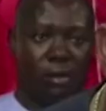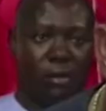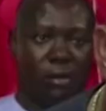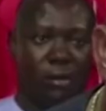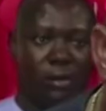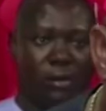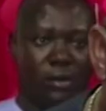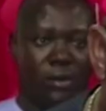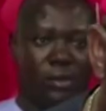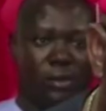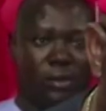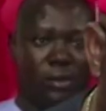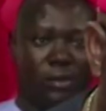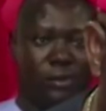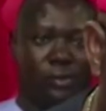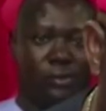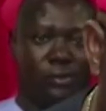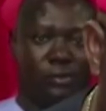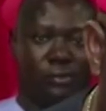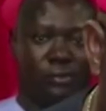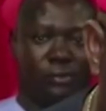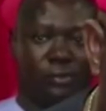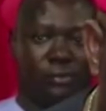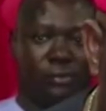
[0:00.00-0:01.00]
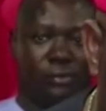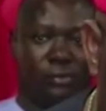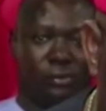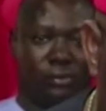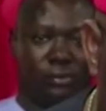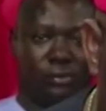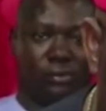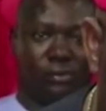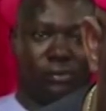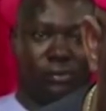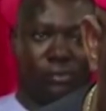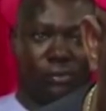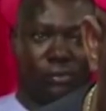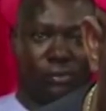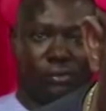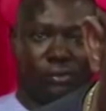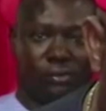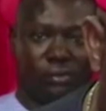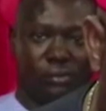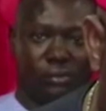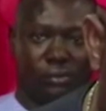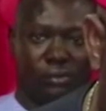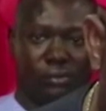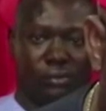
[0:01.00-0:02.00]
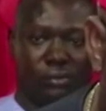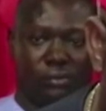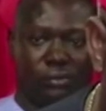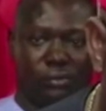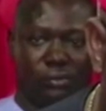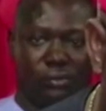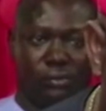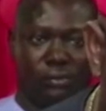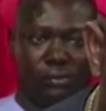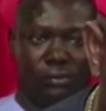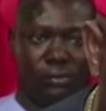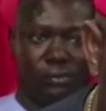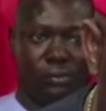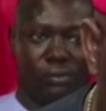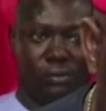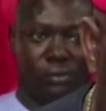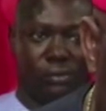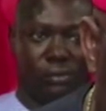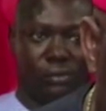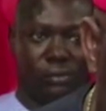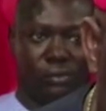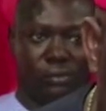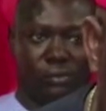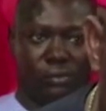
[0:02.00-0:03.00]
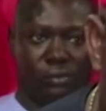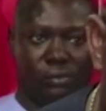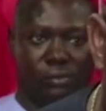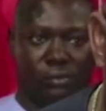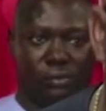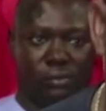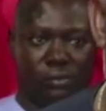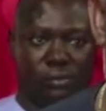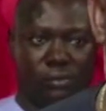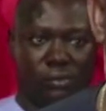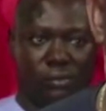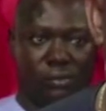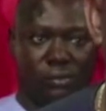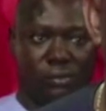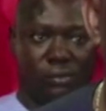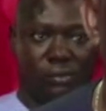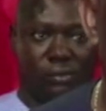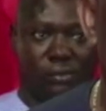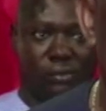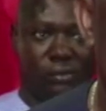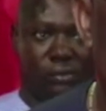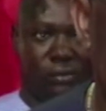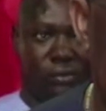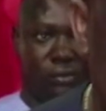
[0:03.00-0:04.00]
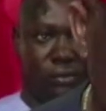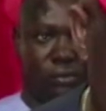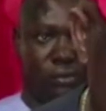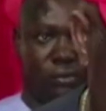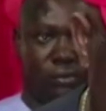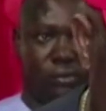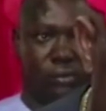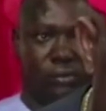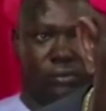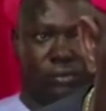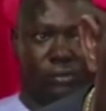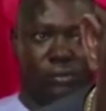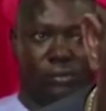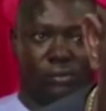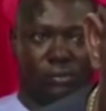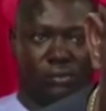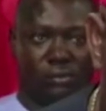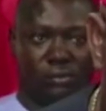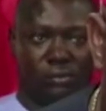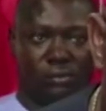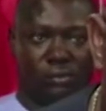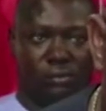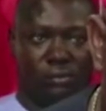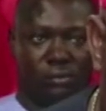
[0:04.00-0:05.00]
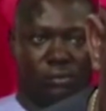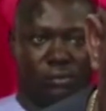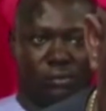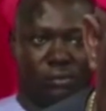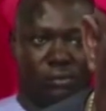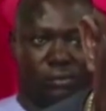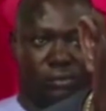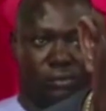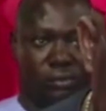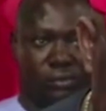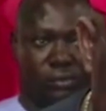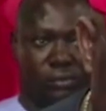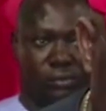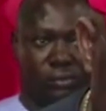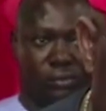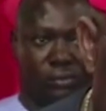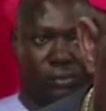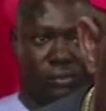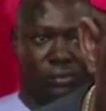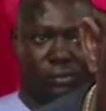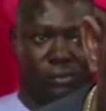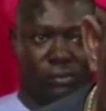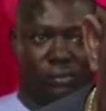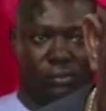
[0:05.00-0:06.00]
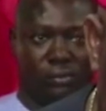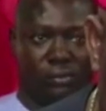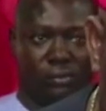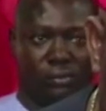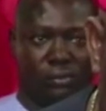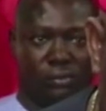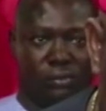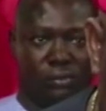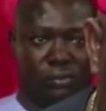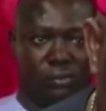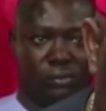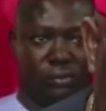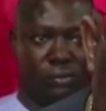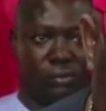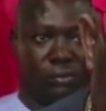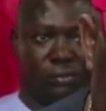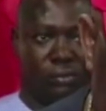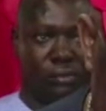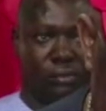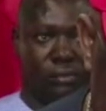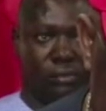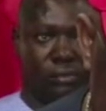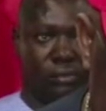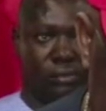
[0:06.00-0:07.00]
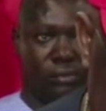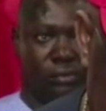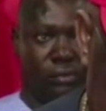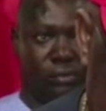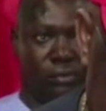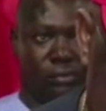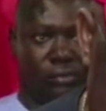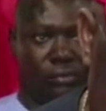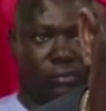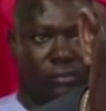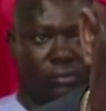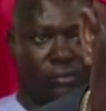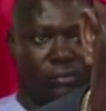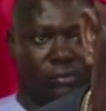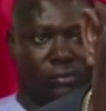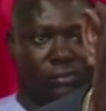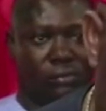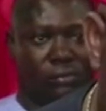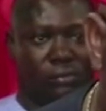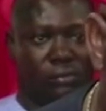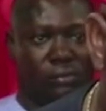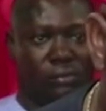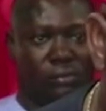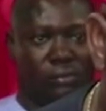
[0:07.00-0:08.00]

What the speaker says: [no speech]